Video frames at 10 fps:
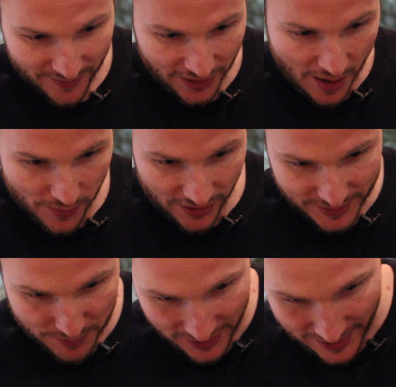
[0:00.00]
go and buy
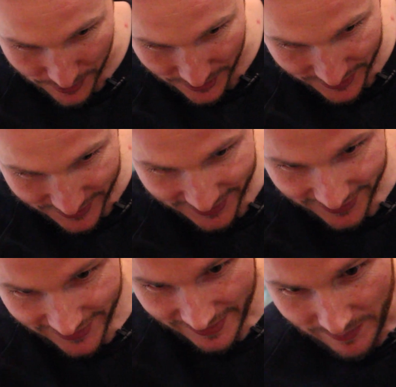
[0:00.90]
some clippers
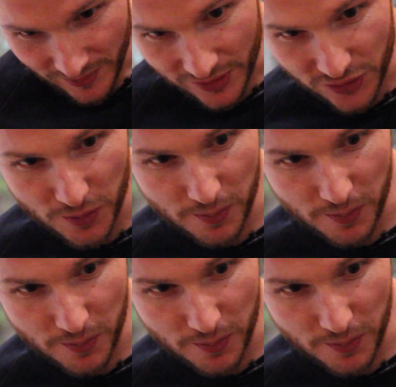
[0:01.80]
and do